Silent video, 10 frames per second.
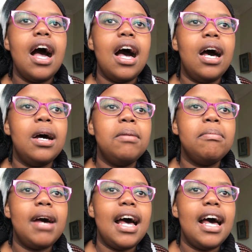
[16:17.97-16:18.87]

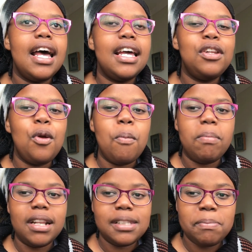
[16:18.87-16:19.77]
I had no
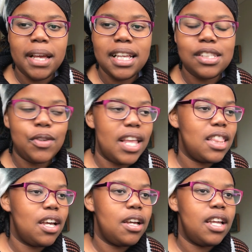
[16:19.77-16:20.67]
breast pads. So at
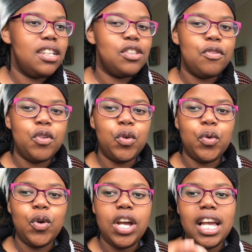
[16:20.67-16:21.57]
the interview,
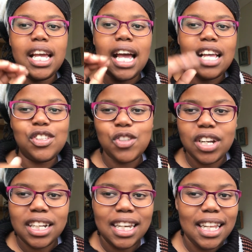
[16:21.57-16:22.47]
I
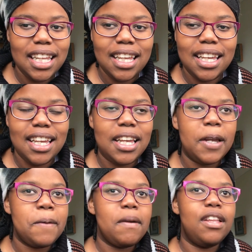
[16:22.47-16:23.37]
started
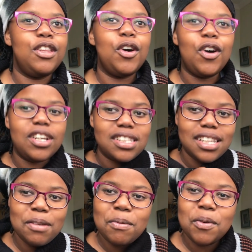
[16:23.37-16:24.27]
leaking, and they asked,
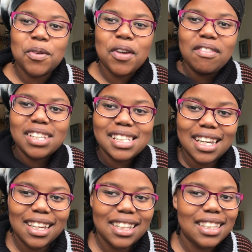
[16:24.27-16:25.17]
like, well, you have a
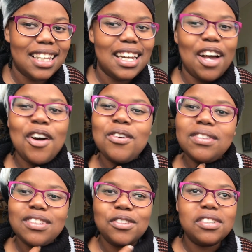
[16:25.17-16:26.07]
child, and how
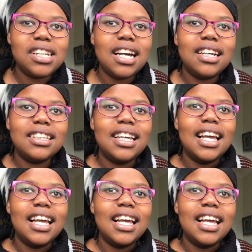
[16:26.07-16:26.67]
old is your child?